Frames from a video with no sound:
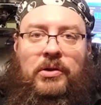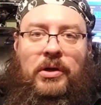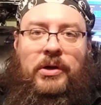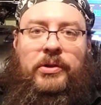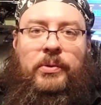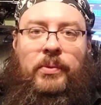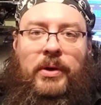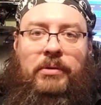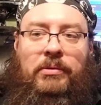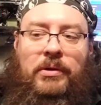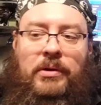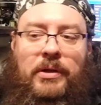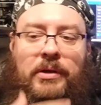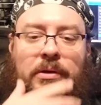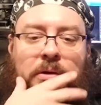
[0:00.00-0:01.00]
along the way and we
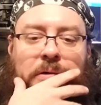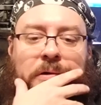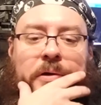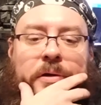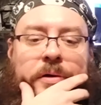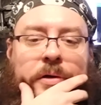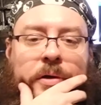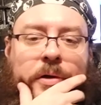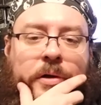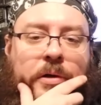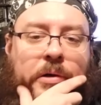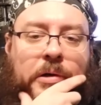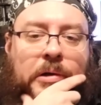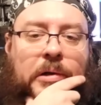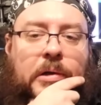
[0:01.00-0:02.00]
go like,
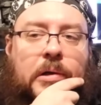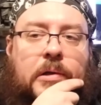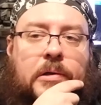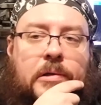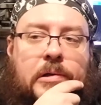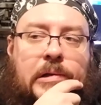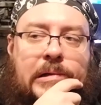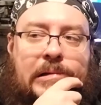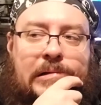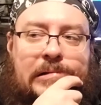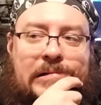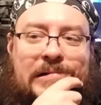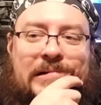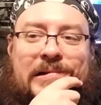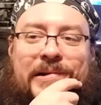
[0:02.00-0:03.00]
I
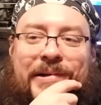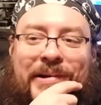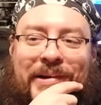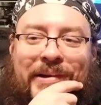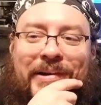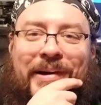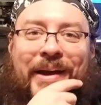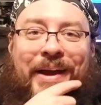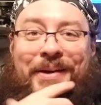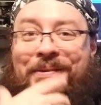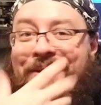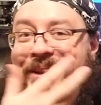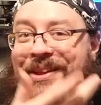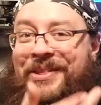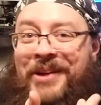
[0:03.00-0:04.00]

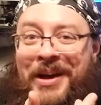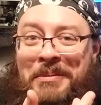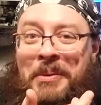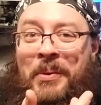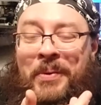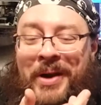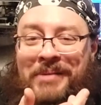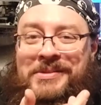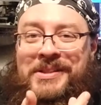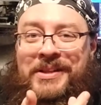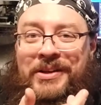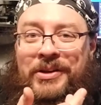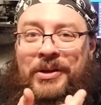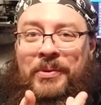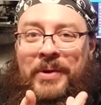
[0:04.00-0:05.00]
hadn't really thought about what I was
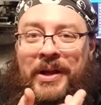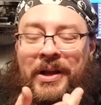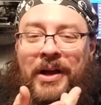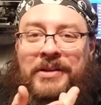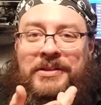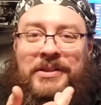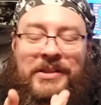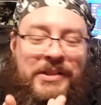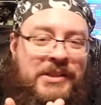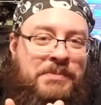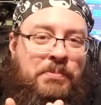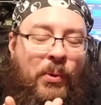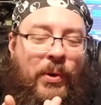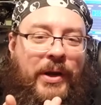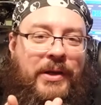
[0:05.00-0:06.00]
going to do when I got to
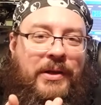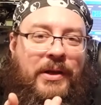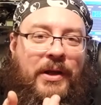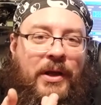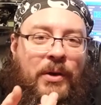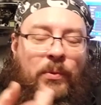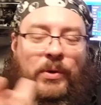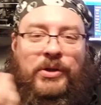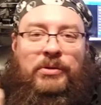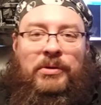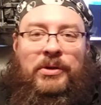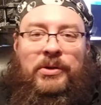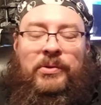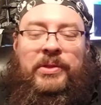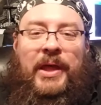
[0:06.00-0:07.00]
this point. What do
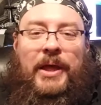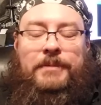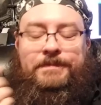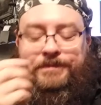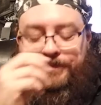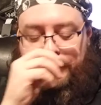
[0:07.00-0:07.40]
I do then?